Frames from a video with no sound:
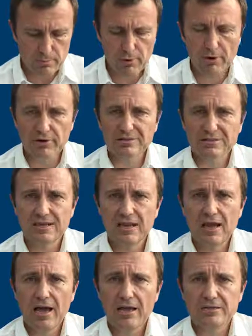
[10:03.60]
product
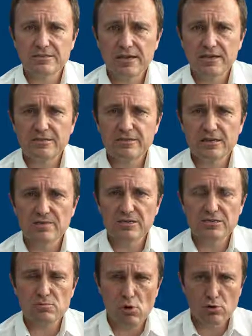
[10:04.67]
as a
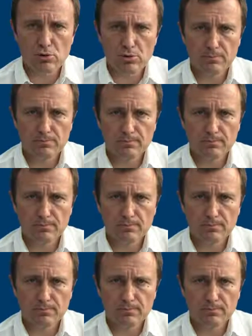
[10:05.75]
service model.